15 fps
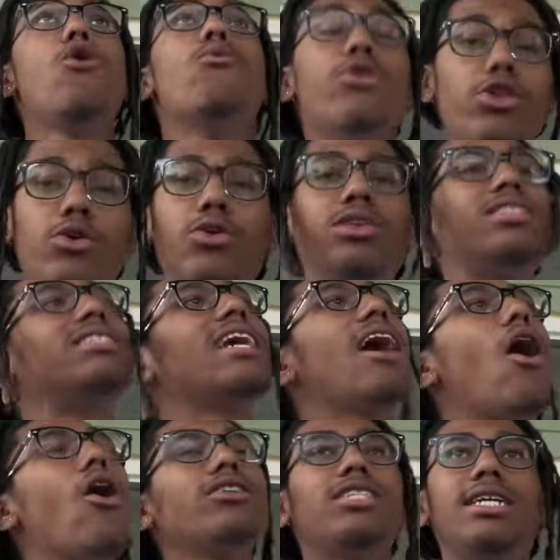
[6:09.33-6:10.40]
when you say
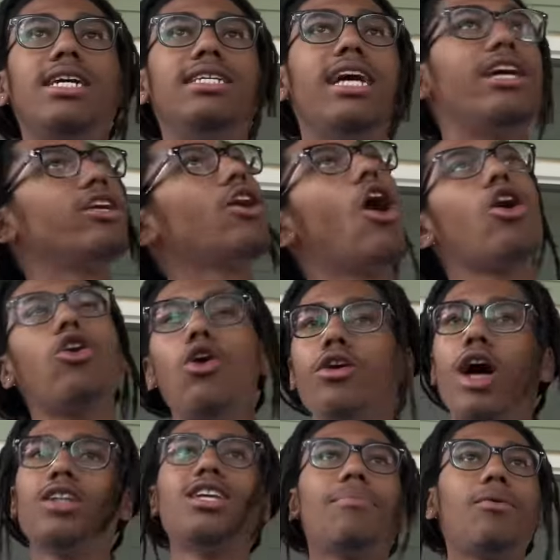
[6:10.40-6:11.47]
all said and done, y'all go
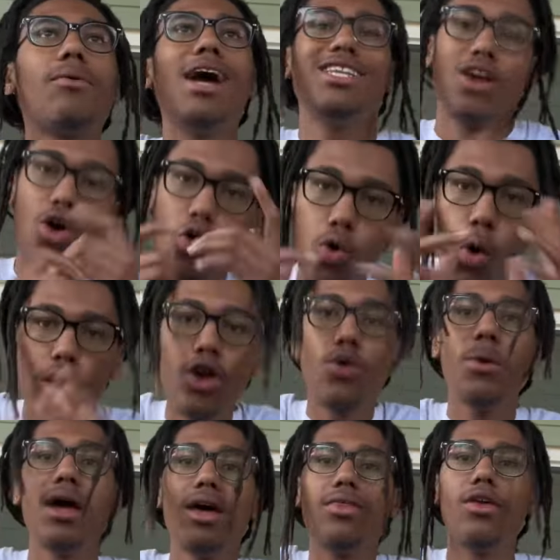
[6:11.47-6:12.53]
y'all separate ways, who are you
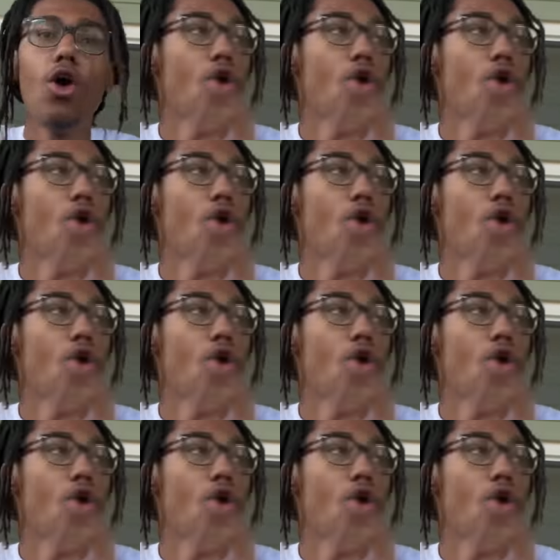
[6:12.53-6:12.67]
with?